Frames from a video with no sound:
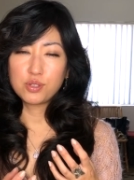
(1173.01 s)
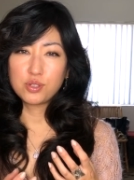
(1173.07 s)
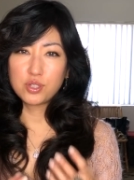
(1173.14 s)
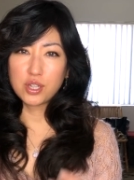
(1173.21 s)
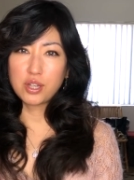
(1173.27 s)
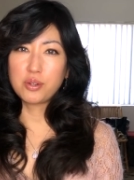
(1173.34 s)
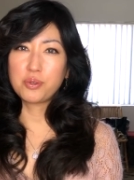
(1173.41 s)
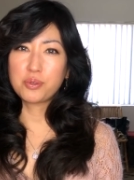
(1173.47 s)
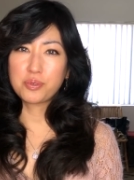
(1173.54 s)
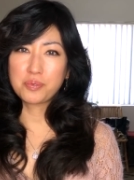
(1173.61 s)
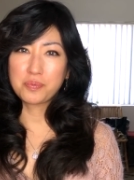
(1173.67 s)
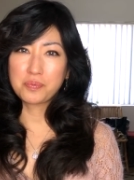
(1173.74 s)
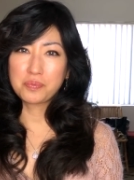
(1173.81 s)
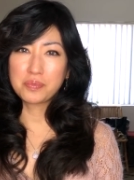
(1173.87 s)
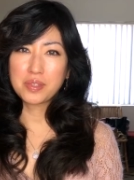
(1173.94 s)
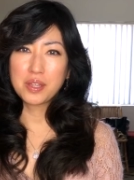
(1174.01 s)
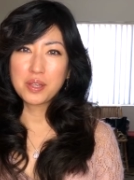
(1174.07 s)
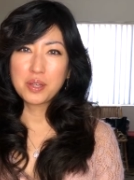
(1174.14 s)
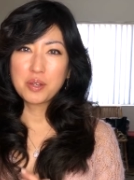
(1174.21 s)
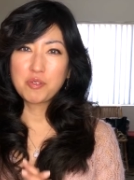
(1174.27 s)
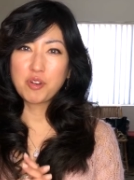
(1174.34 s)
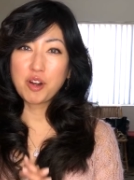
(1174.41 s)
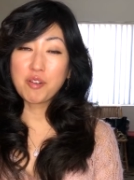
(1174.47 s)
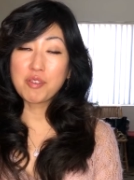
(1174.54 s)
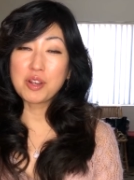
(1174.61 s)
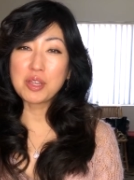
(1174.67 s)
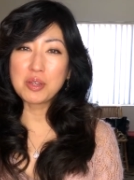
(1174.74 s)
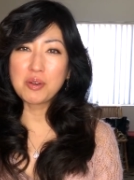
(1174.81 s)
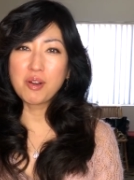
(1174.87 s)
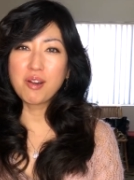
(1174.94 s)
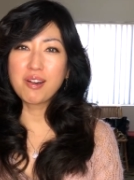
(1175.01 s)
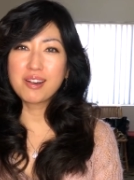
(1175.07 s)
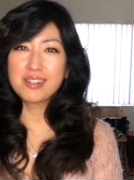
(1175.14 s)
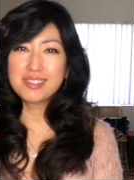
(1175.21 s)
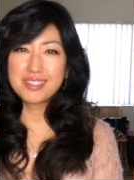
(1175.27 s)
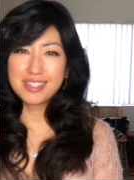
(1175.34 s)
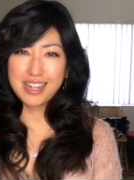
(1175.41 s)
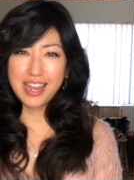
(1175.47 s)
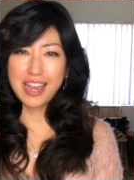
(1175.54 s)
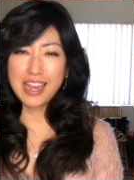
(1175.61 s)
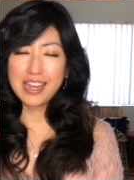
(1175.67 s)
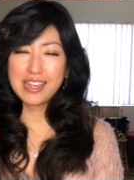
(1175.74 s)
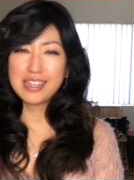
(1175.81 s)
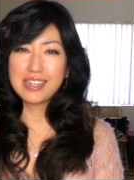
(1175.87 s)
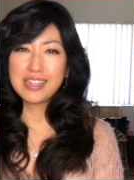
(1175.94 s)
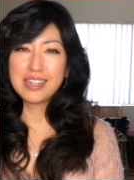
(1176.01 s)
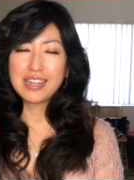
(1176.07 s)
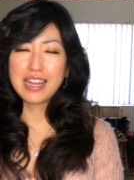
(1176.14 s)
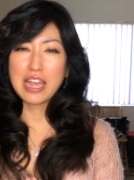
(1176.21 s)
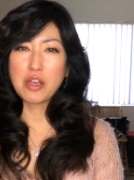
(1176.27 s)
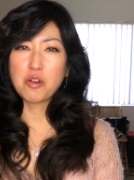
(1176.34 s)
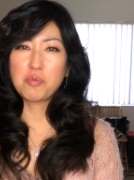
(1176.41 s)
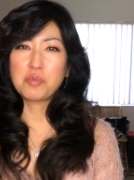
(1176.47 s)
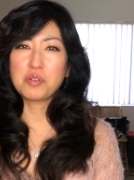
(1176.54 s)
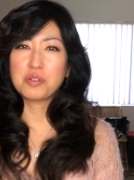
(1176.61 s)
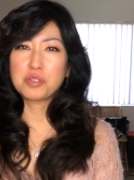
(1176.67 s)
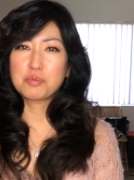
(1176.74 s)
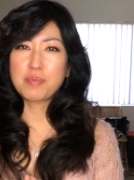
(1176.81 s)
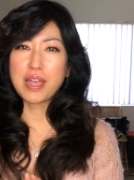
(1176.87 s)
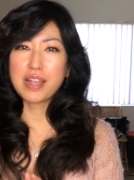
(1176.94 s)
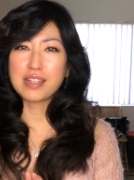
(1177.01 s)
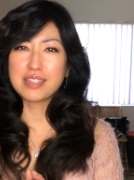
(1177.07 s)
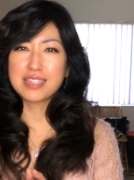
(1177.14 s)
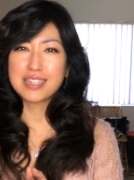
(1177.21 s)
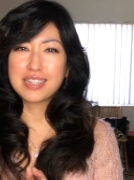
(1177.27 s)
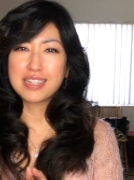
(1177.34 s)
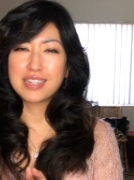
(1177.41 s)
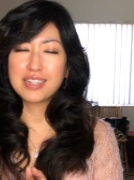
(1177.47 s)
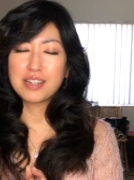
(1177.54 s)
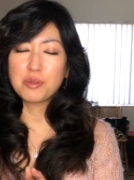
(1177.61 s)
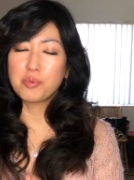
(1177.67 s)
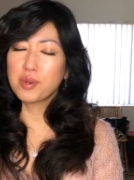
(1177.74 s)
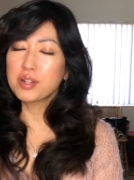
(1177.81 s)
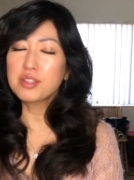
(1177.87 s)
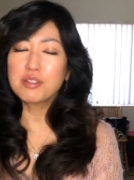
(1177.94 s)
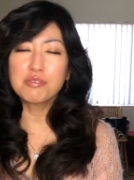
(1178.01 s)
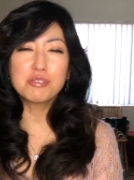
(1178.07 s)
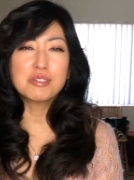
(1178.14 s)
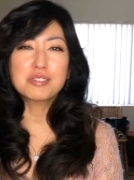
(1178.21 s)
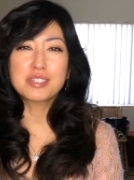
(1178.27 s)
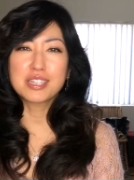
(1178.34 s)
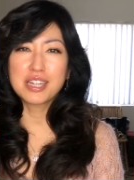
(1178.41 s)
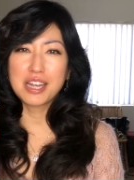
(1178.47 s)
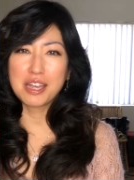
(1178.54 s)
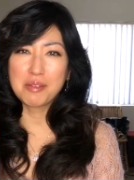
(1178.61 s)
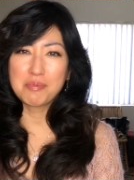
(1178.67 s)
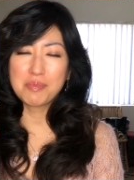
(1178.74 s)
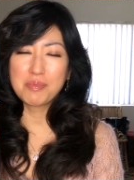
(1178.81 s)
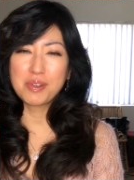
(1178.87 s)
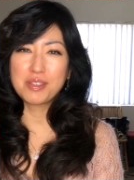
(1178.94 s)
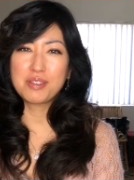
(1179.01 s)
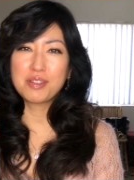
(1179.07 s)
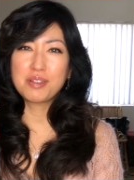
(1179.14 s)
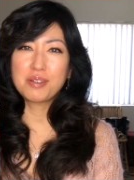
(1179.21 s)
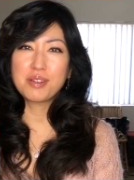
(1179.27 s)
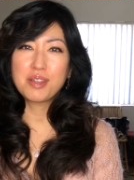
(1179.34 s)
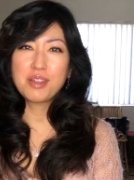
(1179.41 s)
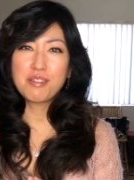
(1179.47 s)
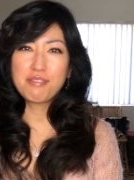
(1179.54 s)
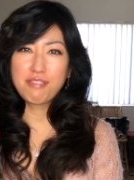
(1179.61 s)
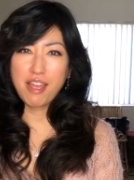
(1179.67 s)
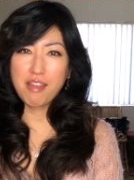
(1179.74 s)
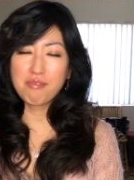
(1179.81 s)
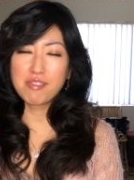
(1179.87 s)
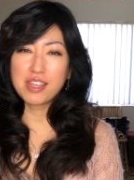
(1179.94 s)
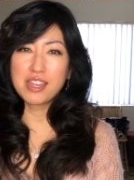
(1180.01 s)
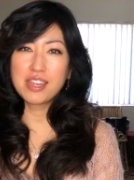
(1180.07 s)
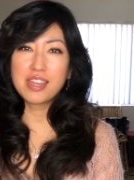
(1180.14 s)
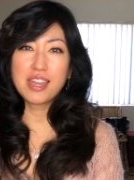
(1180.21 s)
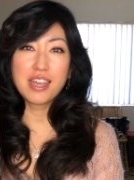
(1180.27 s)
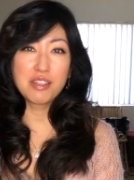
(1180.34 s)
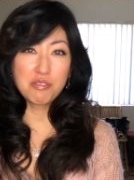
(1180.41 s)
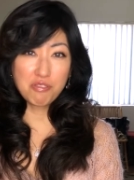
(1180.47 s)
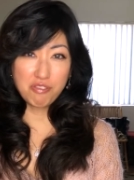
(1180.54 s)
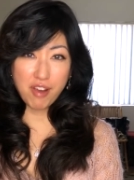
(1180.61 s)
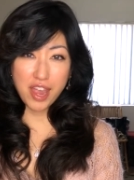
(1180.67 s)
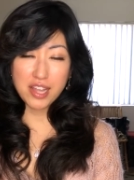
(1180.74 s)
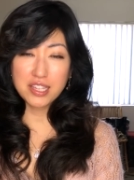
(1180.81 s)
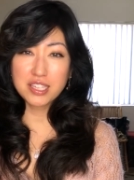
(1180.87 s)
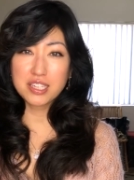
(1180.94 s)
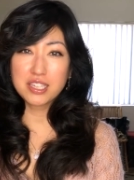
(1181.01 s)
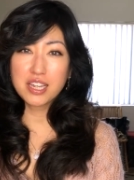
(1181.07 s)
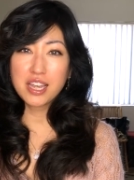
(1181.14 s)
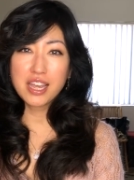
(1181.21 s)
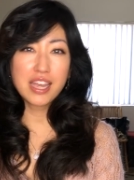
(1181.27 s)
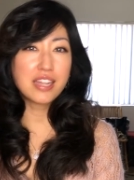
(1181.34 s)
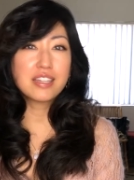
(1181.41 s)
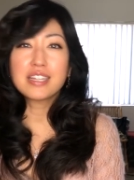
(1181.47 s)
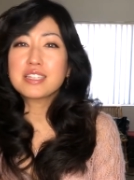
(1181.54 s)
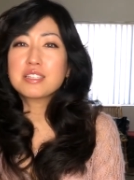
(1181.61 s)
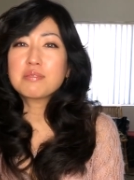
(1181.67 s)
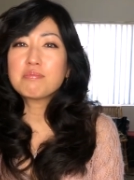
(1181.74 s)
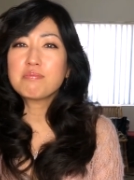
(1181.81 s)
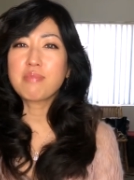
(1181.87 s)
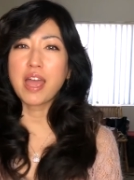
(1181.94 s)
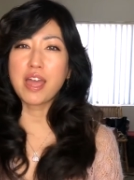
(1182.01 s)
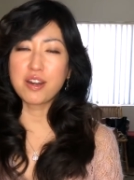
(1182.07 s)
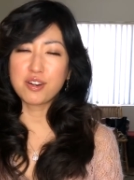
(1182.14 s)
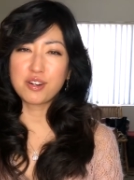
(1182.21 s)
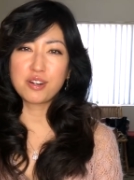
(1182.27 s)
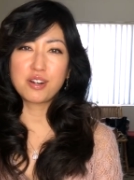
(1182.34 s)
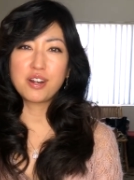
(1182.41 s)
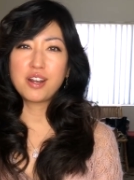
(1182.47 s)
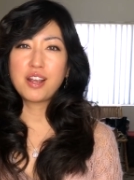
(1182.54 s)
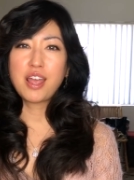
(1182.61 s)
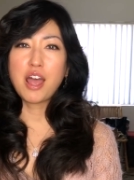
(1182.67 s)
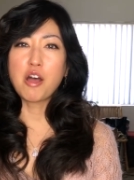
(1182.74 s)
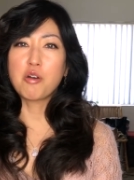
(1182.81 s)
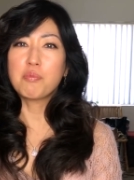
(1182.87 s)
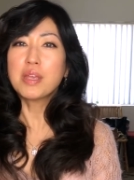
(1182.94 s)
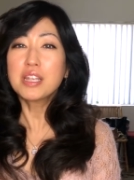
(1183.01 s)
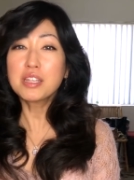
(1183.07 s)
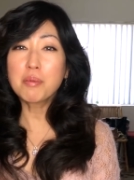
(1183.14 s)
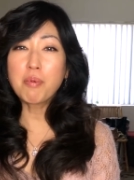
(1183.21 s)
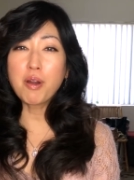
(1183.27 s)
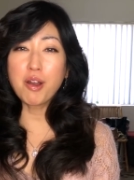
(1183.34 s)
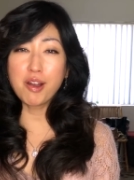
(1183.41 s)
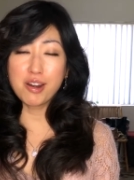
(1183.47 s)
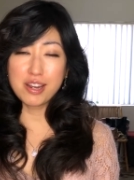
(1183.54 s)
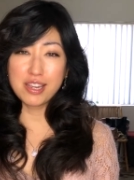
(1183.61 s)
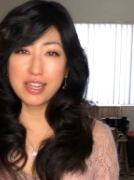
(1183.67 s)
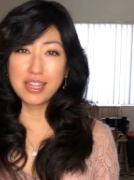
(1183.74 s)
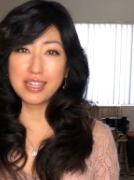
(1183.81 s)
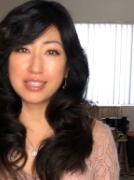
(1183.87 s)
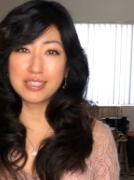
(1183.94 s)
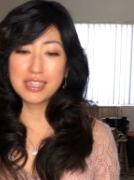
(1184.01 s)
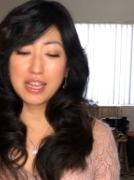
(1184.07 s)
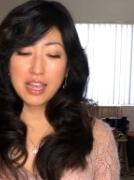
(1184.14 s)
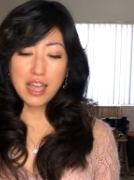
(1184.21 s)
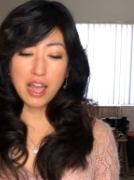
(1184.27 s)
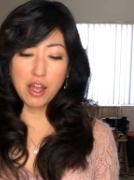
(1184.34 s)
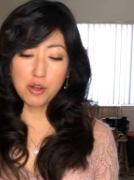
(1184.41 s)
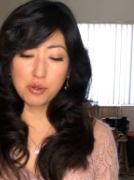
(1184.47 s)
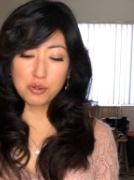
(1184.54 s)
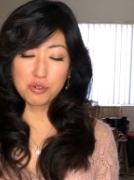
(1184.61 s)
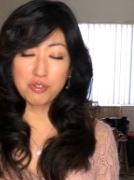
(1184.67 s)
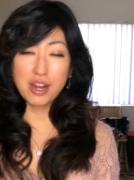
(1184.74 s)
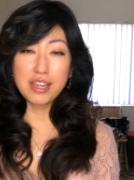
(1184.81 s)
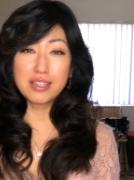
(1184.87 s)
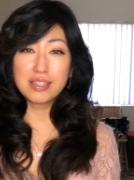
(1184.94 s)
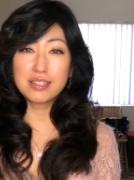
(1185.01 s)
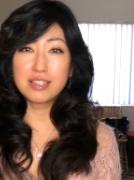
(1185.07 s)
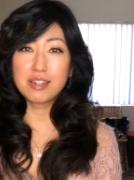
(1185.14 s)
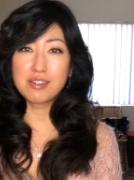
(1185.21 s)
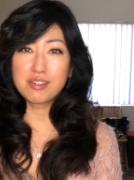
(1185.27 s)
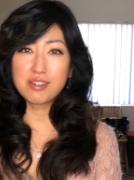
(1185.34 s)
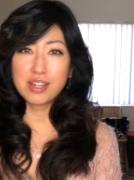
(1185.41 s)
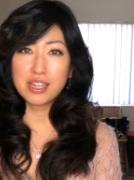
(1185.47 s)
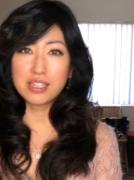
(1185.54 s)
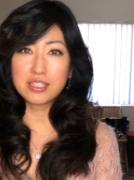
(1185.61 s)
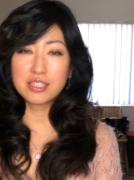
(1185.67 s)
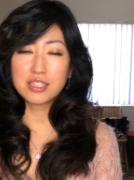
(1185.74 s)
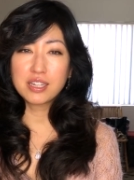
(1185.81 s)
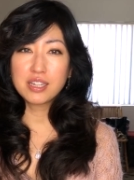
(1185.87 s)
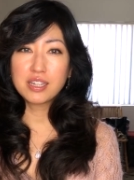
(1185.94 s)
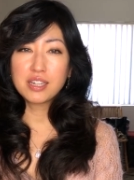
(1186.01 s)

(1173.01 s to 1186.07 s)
So wherever you are today, I hope you spend a wonderful time with your family and friends. It doesn't matter how big the party is, how great the dinner is.